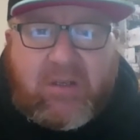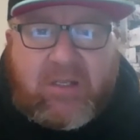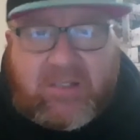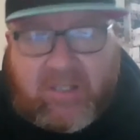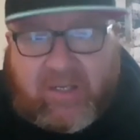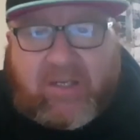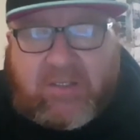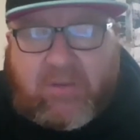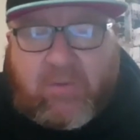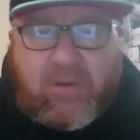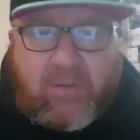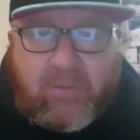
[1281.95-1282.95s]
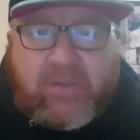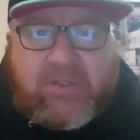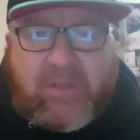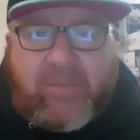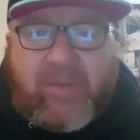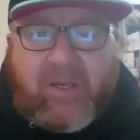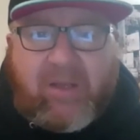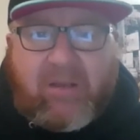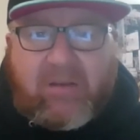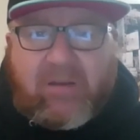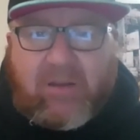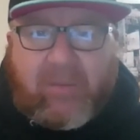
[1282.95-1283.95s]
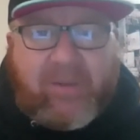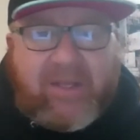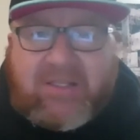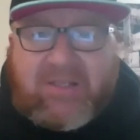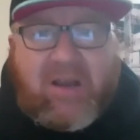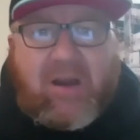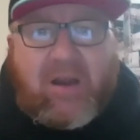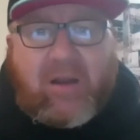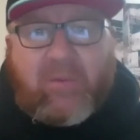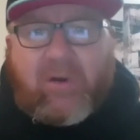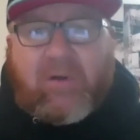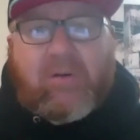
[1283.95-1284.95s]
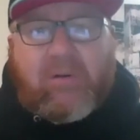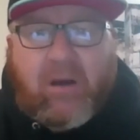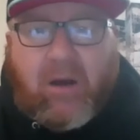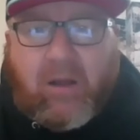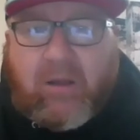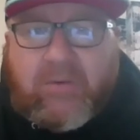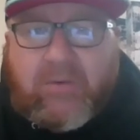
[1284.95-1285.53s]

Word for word: is connected with a multimedia. I mean, that's God, bro. All I